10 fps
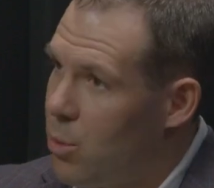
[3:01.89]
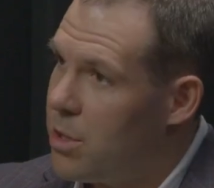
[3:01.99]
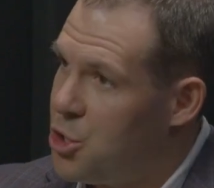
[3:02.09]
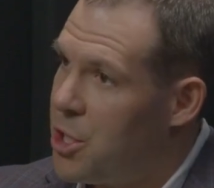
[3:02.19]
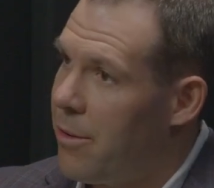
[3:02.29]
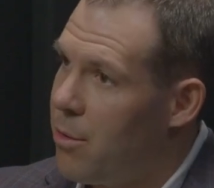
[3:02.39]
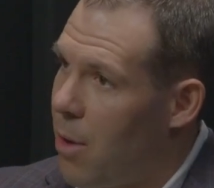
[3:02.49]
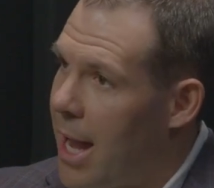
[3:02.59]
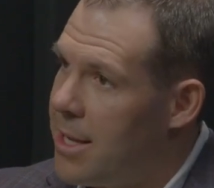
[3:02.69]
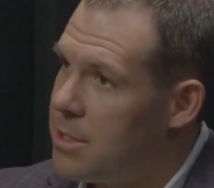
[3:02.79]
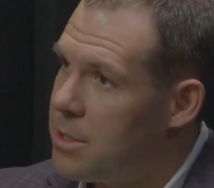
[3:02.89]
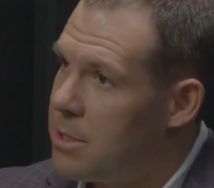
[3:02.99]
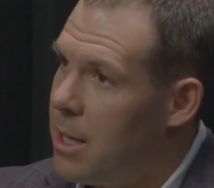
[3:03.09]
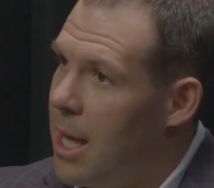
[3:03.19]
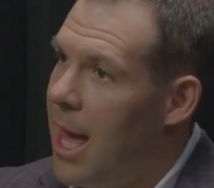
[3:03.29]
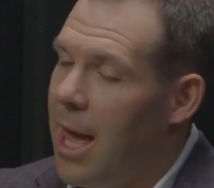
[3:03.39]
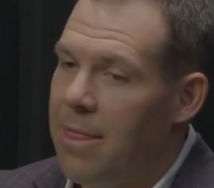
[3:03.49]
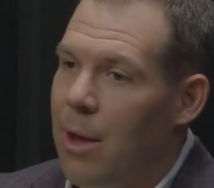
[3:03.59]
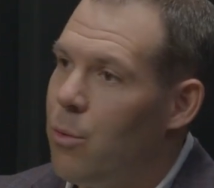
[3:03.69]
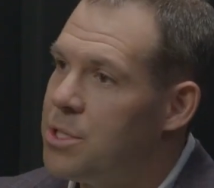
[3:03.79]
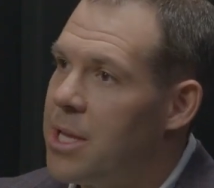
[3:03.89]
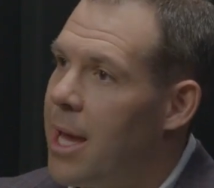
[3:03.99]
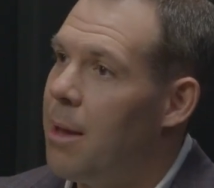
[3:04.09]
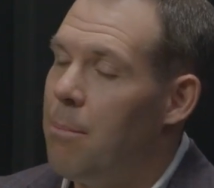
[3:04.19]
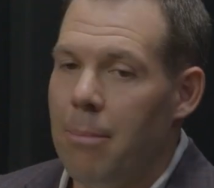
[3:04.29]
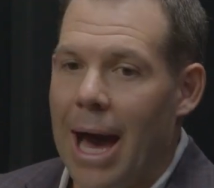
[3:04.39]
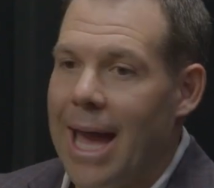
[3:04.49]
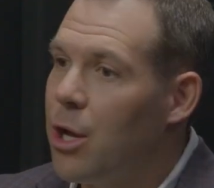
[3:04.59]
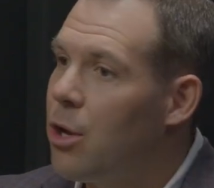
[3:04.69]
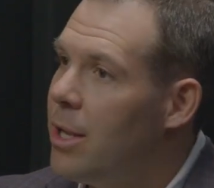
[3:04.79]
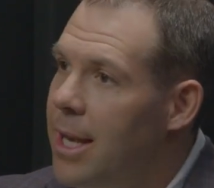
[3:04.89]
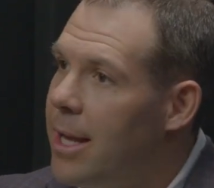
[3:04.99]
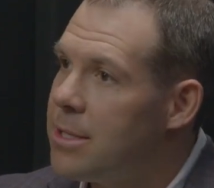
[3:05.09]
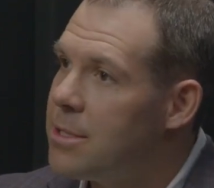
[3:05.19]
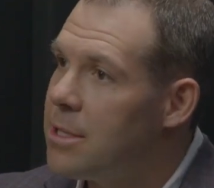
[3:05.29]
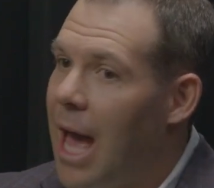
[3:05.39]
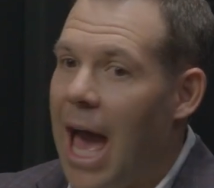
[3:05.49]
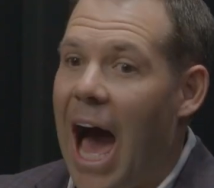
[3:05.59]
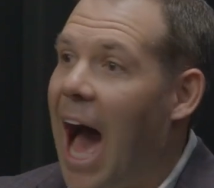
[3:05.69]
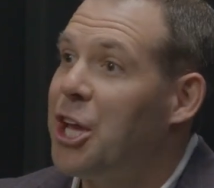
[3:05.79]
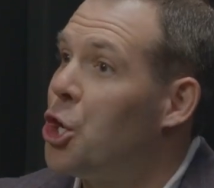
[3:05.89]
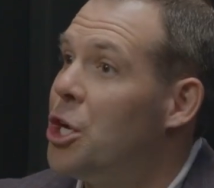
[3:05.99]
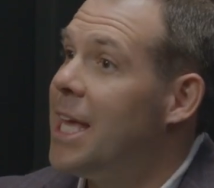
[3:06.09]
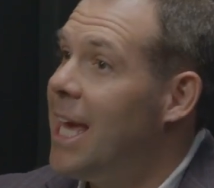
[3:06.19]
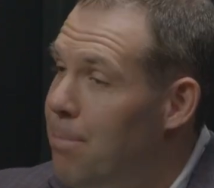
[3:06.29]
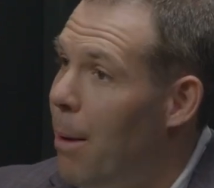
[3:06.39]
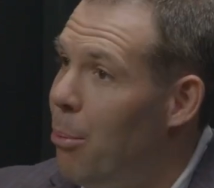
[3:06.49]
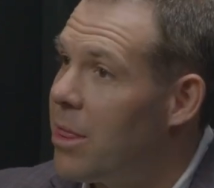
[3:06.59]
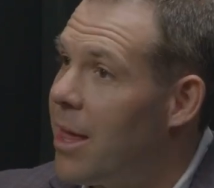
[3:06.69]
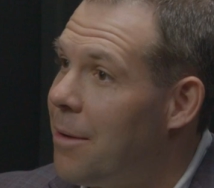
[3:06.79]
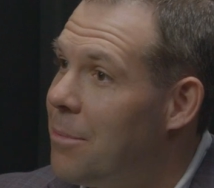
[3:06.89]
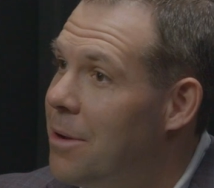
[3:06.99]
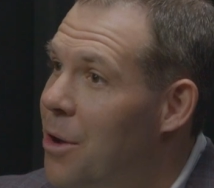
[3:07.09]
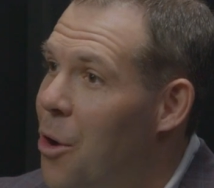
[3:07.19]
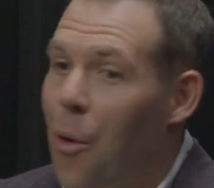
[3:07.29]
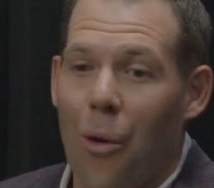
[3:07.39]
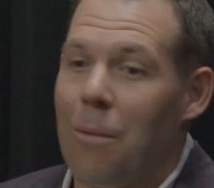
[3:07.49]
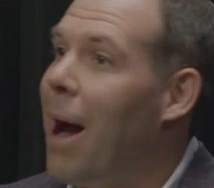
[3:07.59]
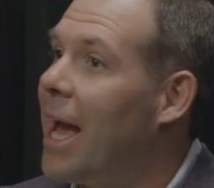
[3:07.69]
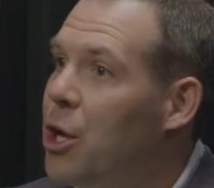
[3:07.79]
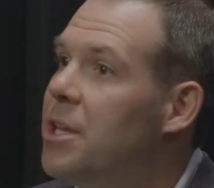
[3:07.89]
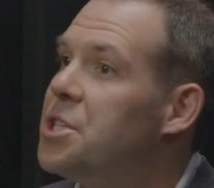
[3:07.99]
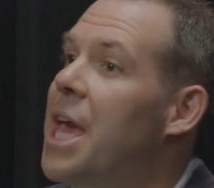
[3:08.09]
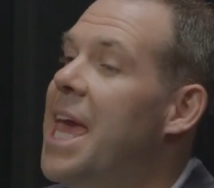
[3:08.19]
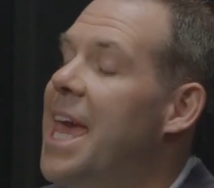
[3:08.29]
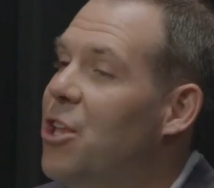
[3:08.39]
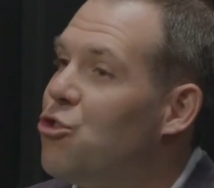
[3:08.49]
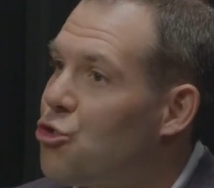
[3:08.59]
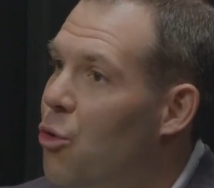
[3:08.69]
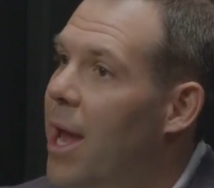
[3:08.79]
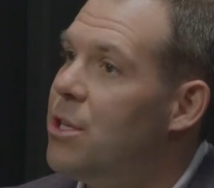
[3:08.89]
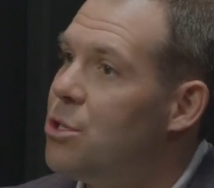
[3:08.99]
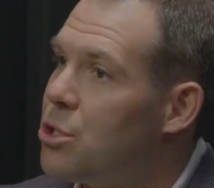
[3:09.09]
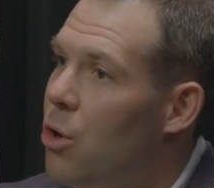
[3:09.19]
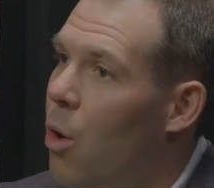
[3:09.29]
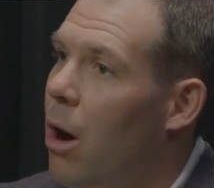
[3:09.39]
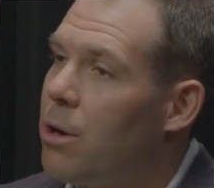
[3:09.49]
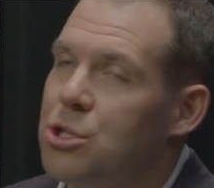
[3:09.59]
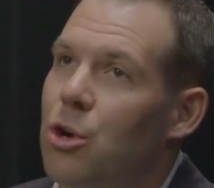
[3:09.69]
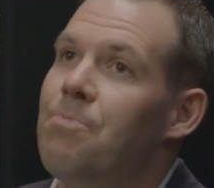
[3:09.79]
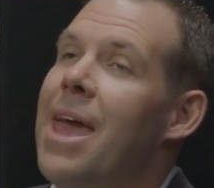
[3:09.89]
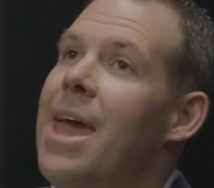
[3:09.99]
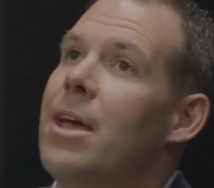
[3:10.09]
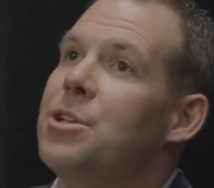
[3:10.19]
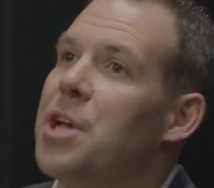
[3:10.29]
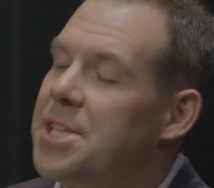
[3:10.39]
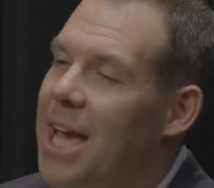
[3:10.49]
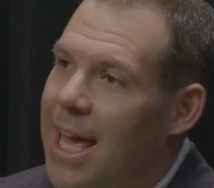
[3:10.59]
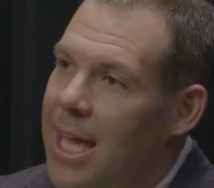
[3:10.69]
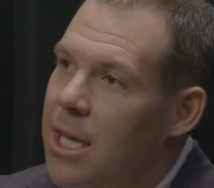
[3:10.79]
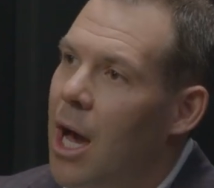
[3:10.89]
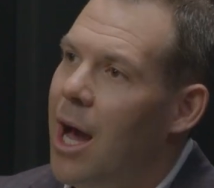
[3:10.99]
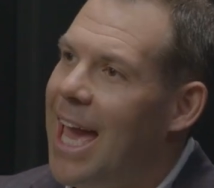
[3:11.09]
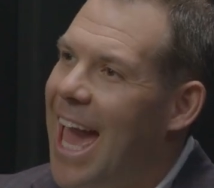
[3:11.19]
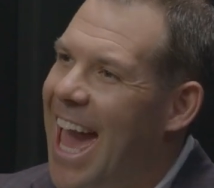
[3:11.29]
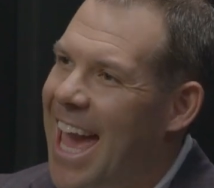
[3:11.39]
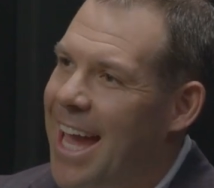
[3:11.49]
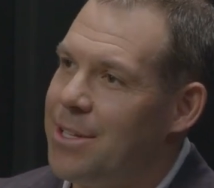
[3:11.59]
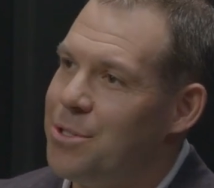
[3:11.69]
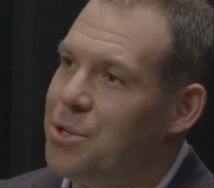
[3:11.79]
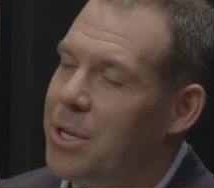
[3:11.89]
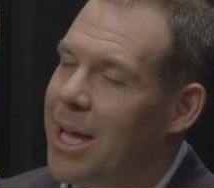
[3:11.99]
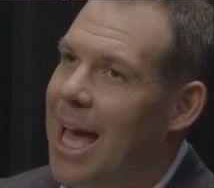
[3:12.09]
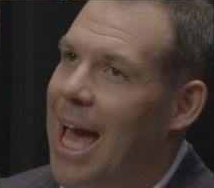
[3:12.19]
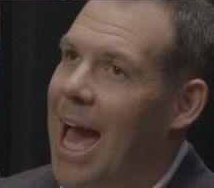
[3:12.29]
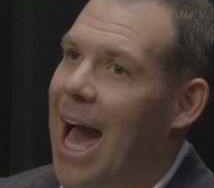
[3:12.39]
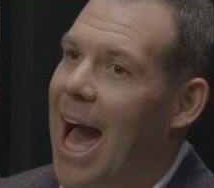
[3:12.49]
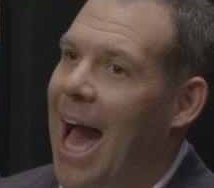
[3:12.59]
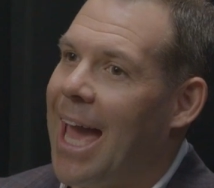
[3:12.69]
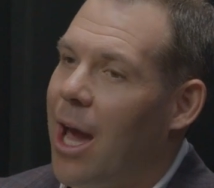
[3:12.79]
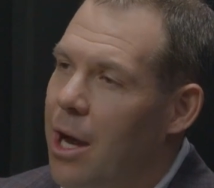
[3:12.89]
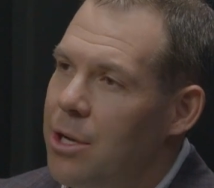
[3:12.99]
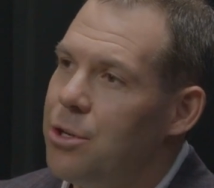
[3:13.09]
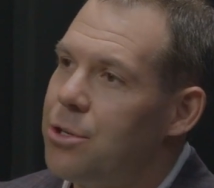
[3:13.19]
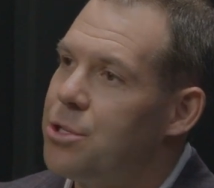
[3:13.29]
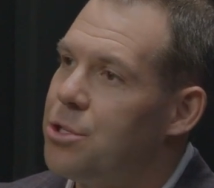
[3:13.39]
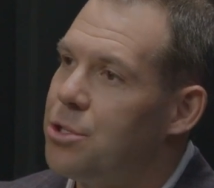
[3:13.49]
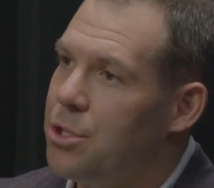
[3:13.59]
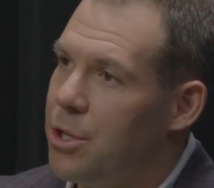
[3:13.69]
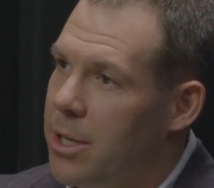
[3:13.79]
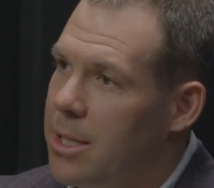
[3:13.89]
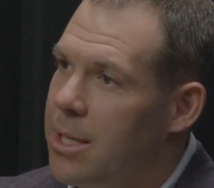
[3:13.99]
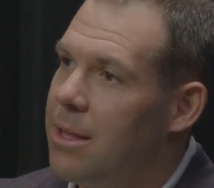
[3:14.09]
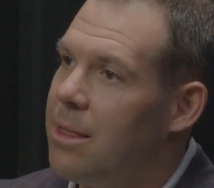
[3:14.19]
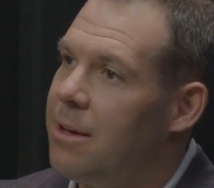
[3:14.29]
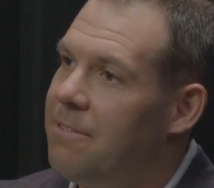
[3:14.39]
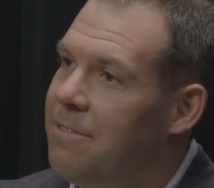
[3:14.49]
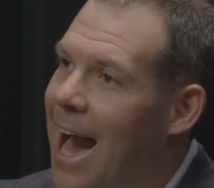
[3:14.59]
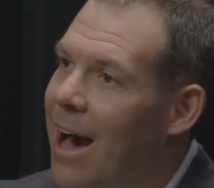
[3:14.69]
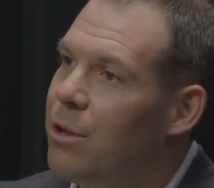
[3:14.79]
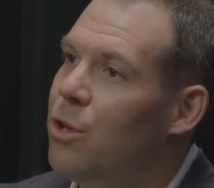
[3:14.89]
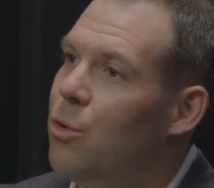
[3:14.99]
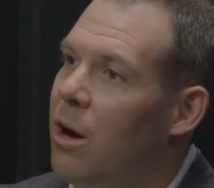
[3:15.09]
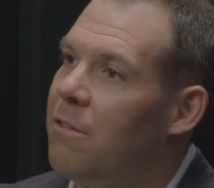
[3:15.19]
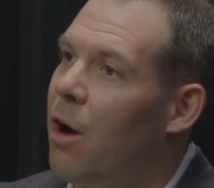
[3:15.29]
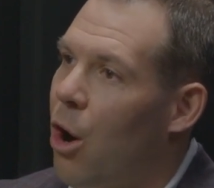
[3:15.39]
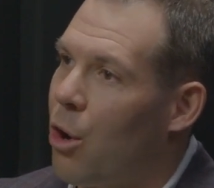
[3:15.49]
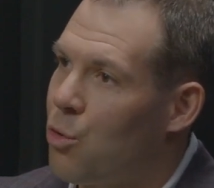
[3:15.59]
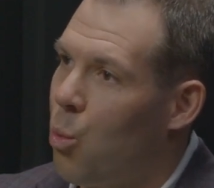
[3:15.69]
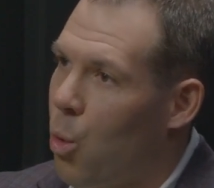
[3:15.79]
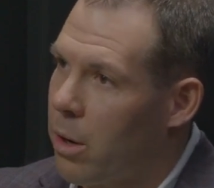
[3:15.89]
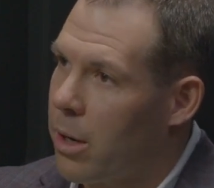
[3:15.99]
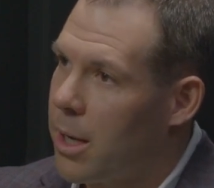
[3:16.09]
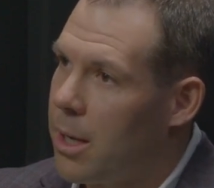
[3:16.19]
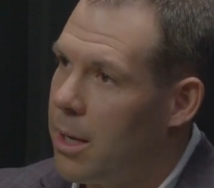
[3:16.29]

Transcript: with Jerry Rice, and they would say, my goodness, I couldn't keep up with him. Or my goodness, he trained so hard. So, Chase, at a young age, I understood the value of hard work.